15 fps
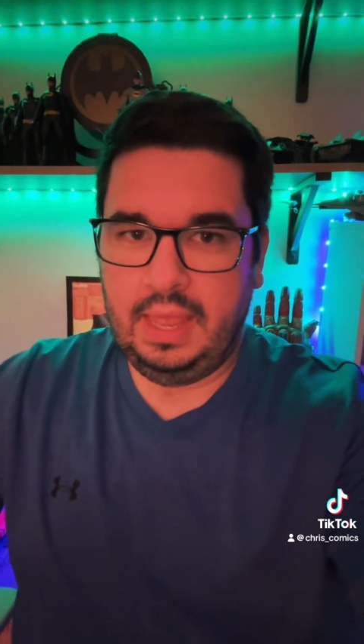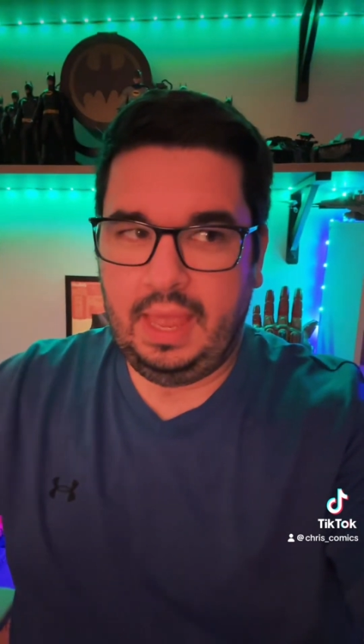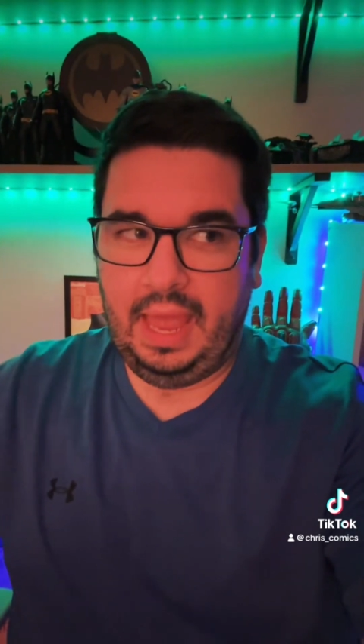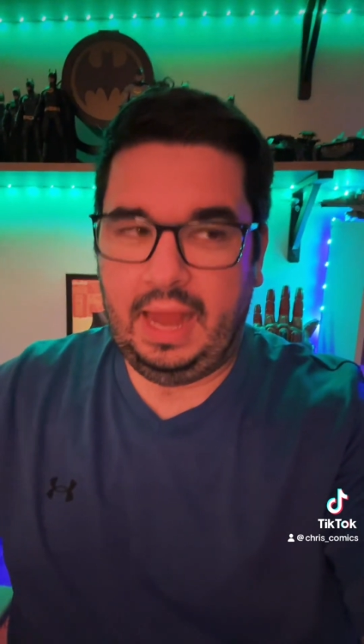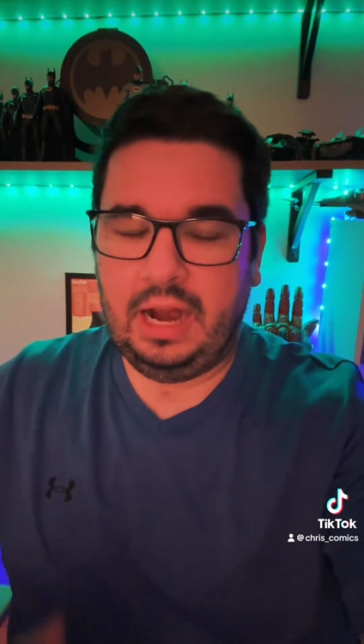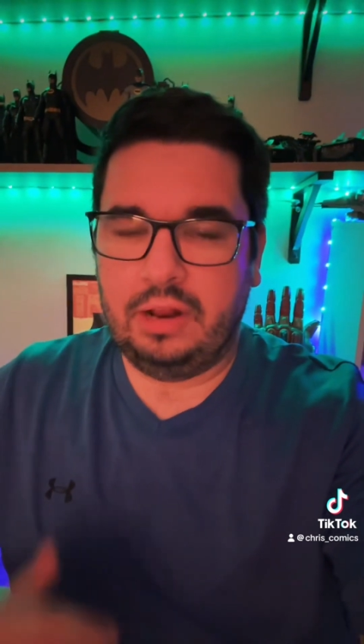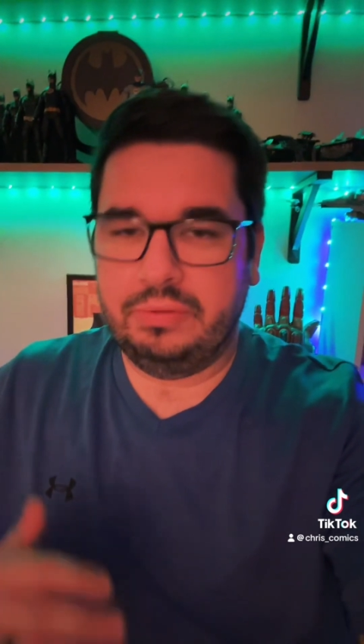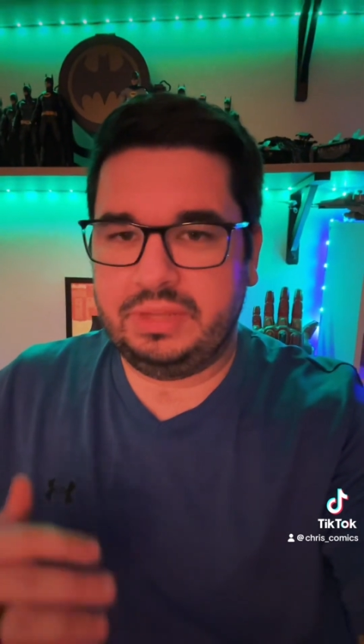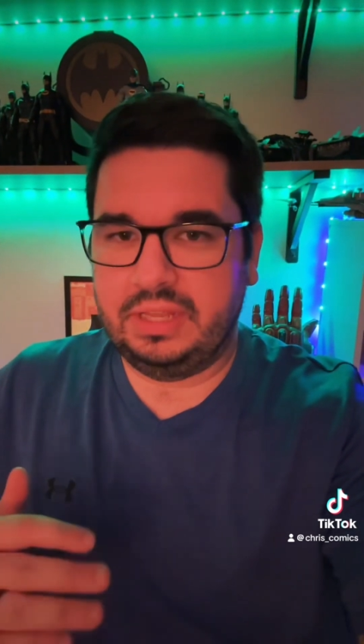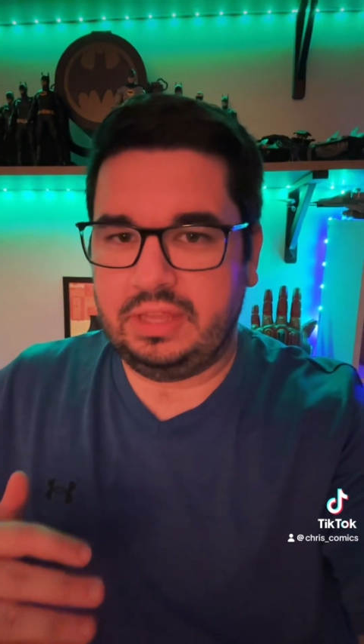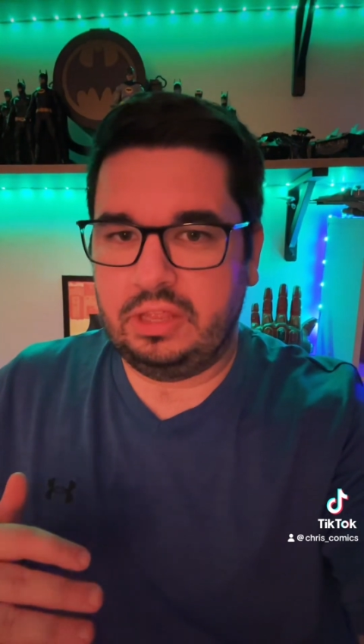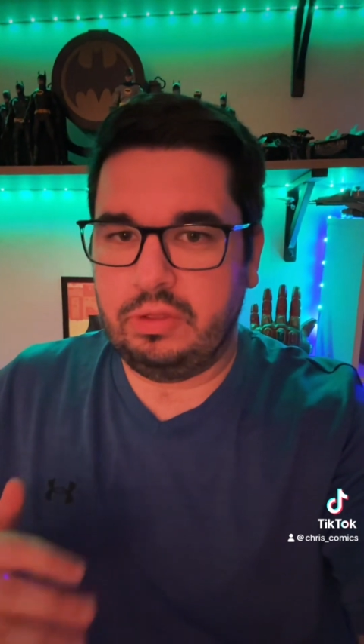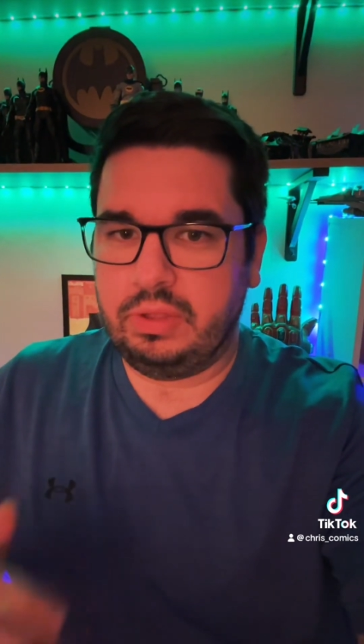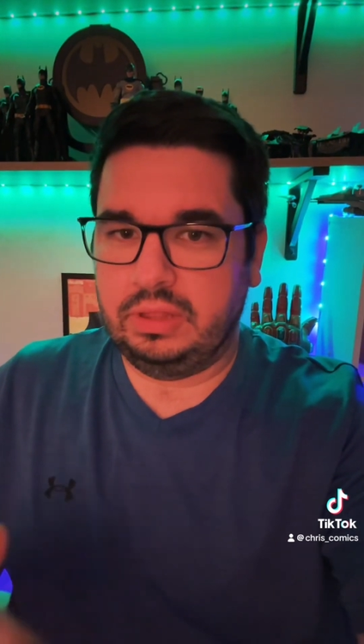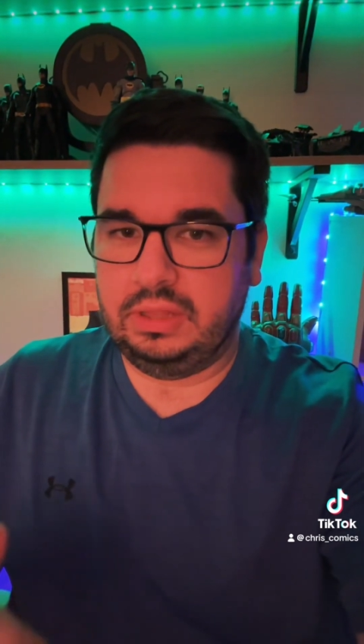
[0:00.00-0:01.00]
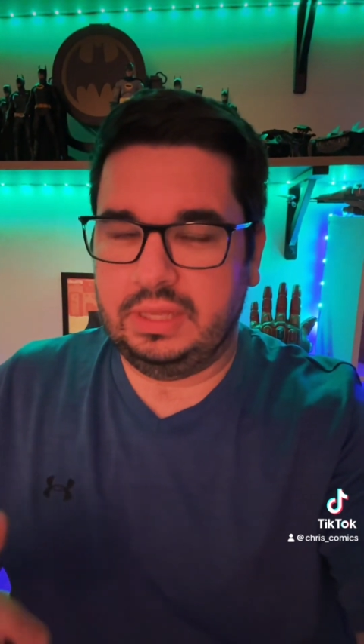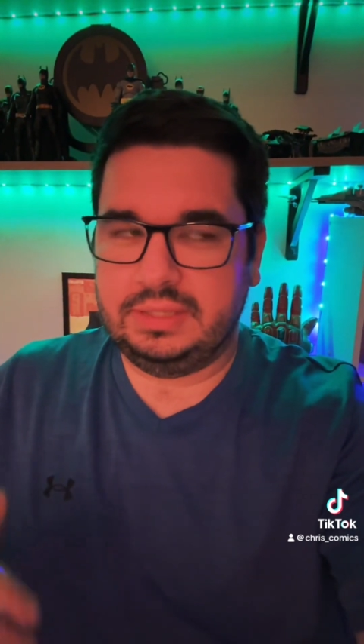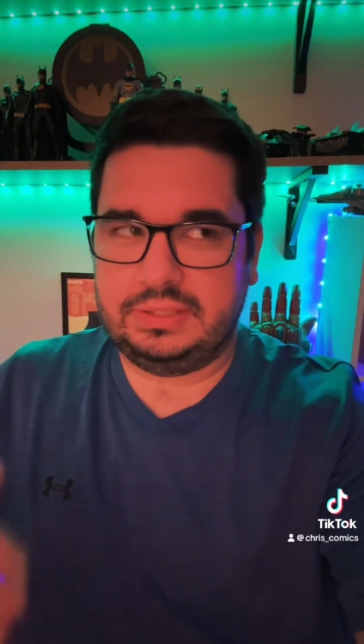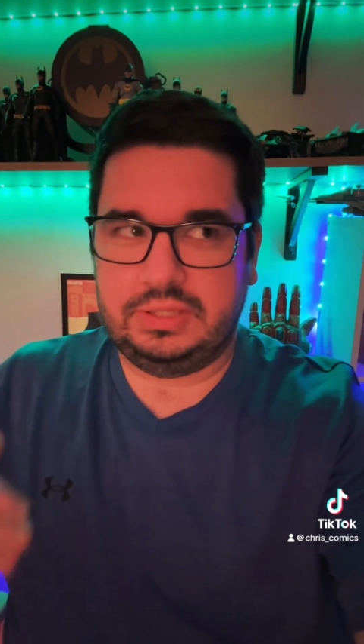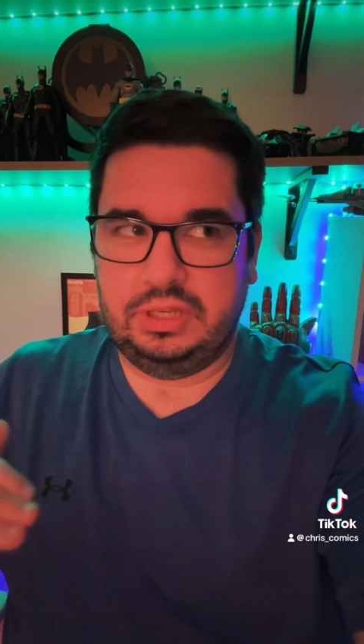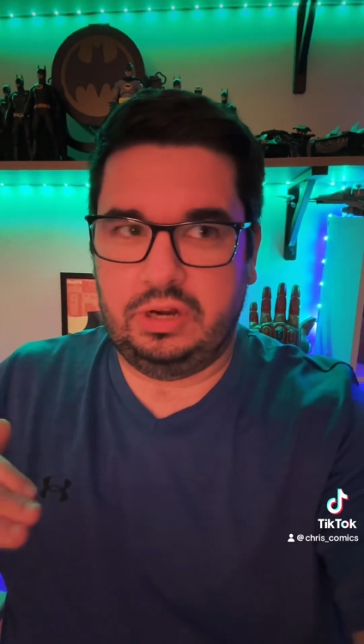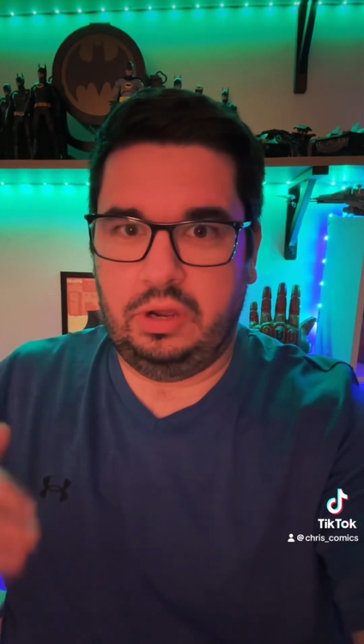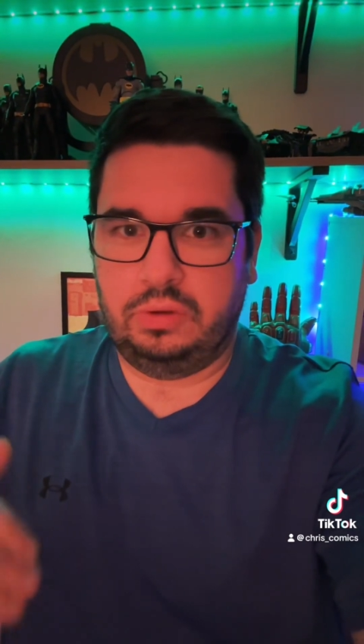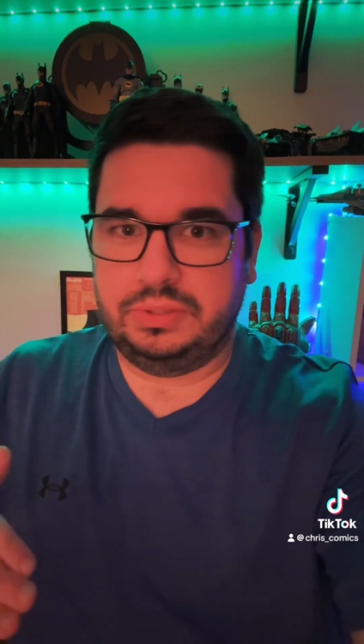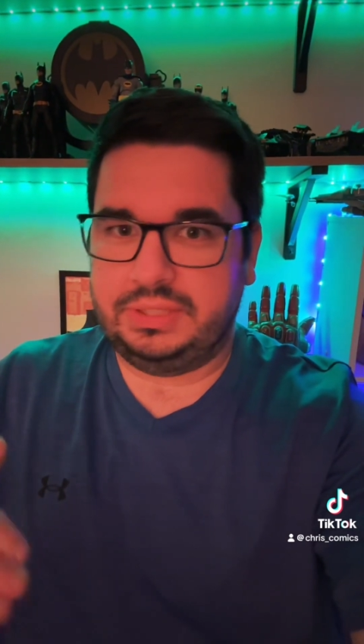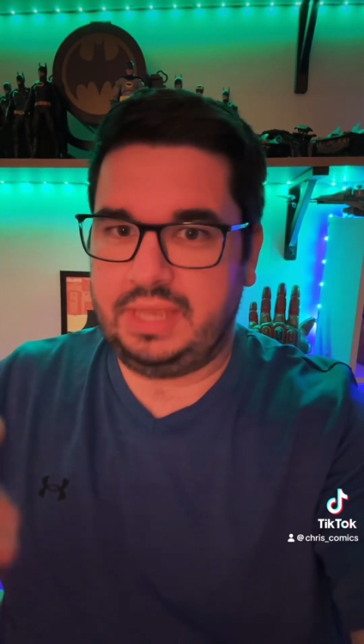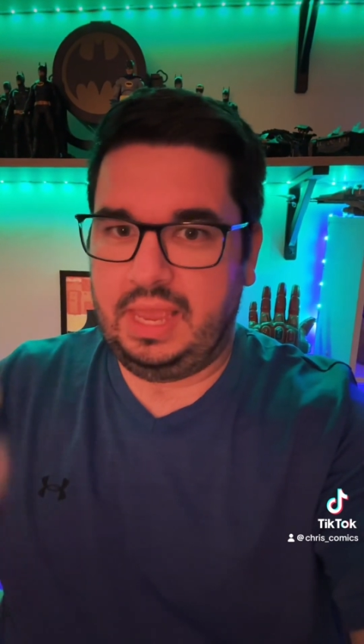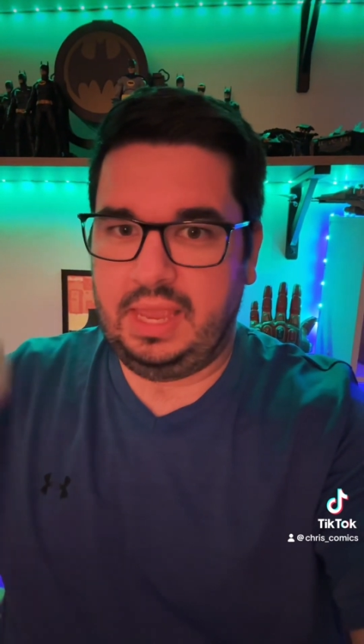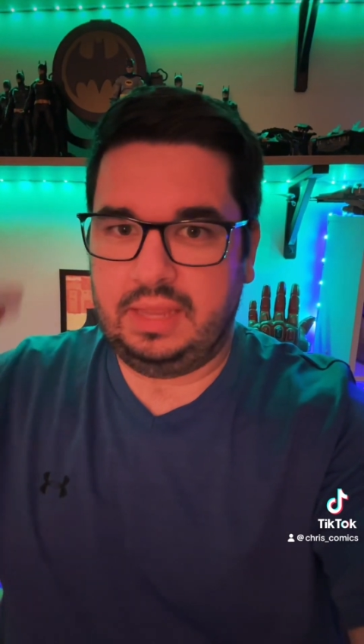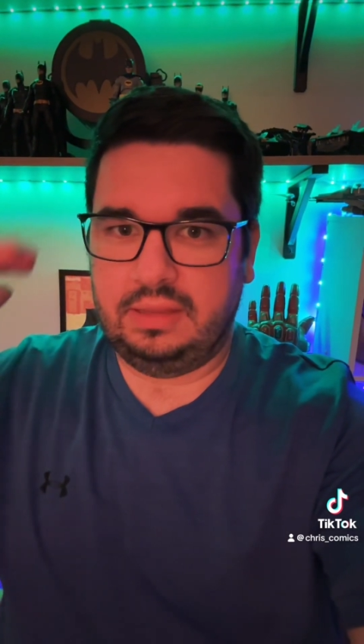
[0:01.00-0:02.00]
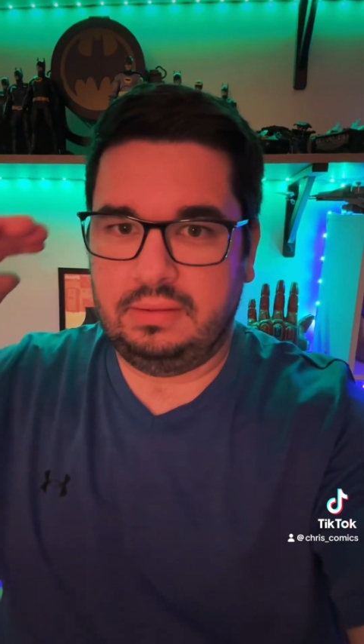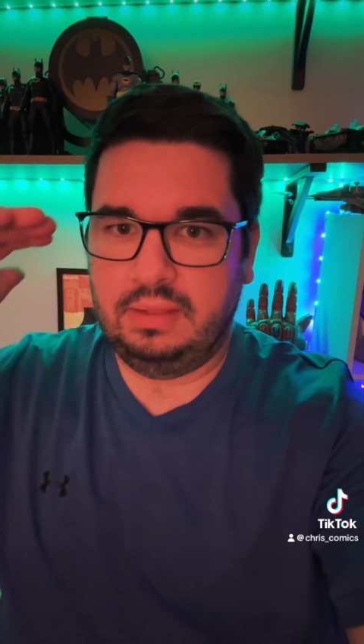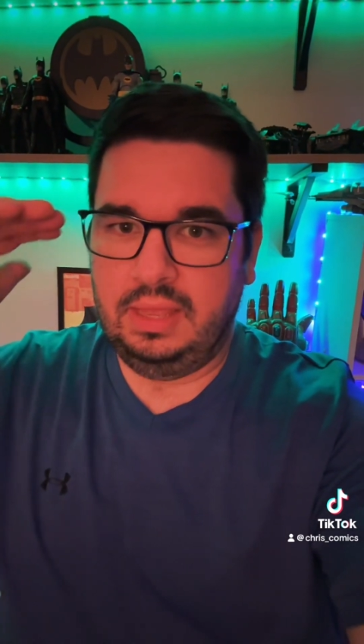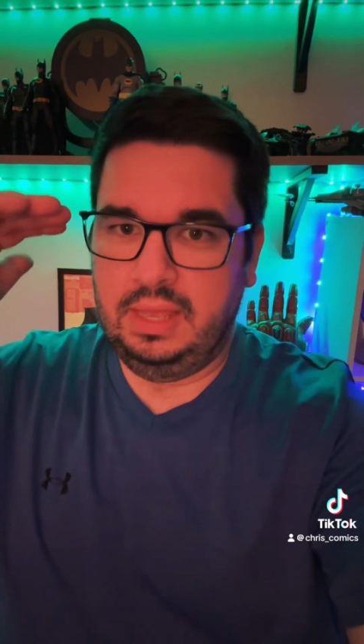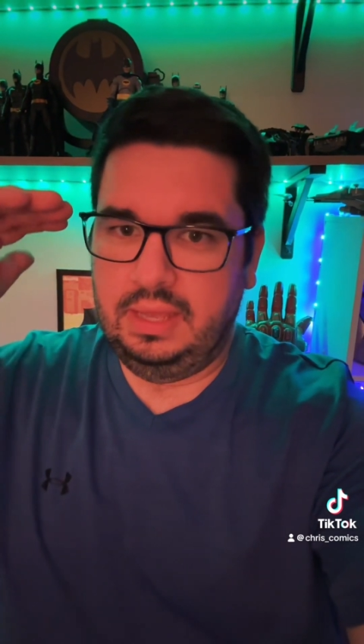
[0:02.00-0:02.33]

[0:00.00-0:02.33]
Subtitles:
And I don't think that you can list, you know, saying